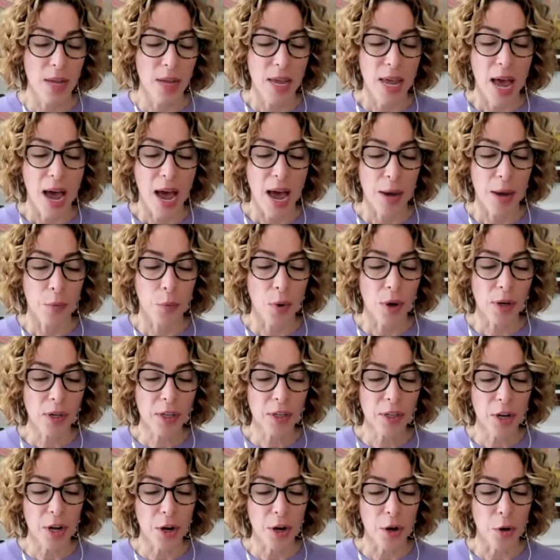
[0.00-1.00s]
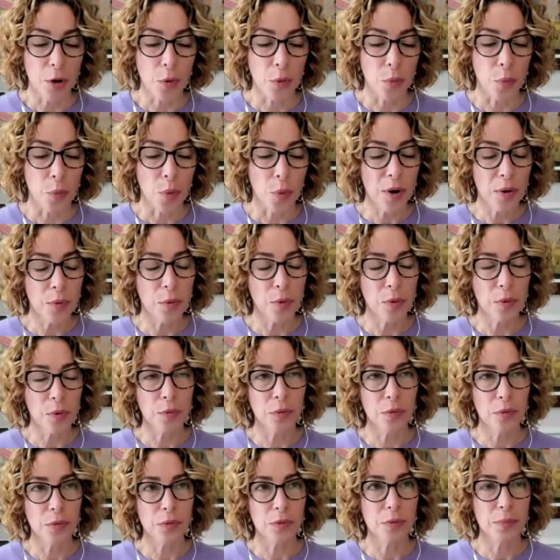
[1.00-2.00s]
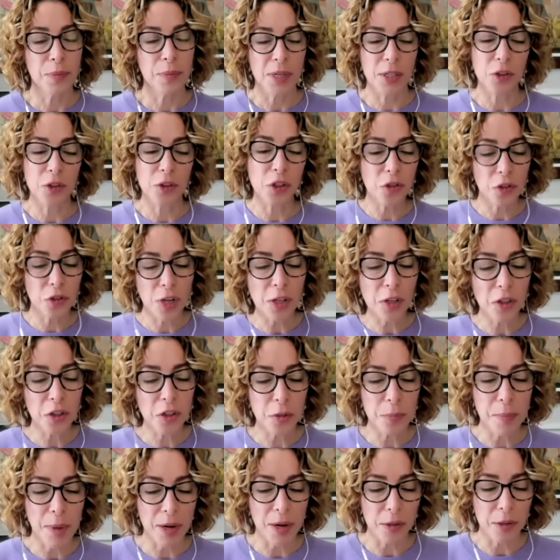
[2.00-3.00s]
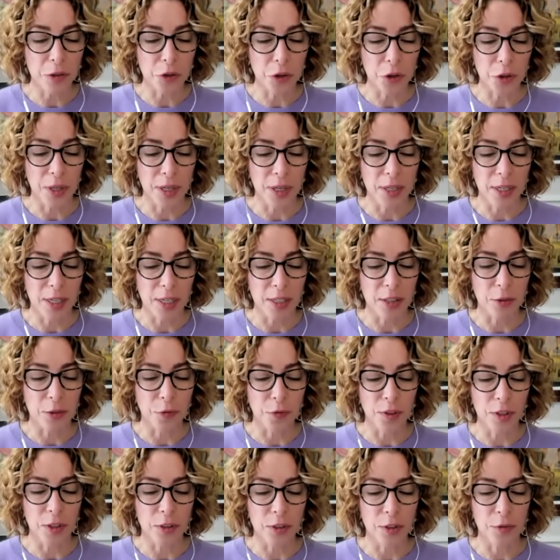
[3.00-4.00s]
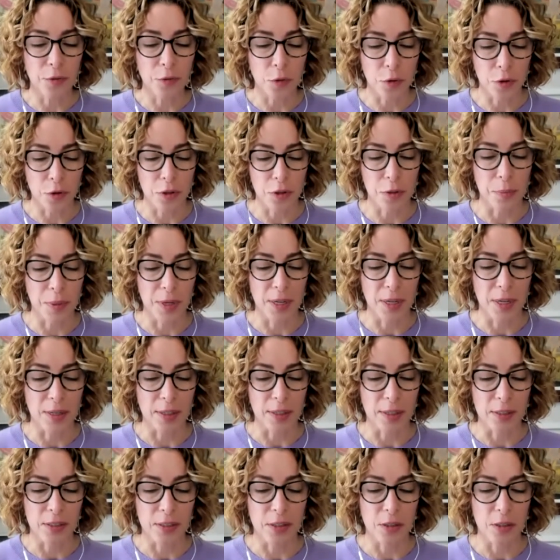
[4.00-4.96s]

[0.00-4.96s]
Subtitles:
I want to know because you started your medical training in the field of orthopedics.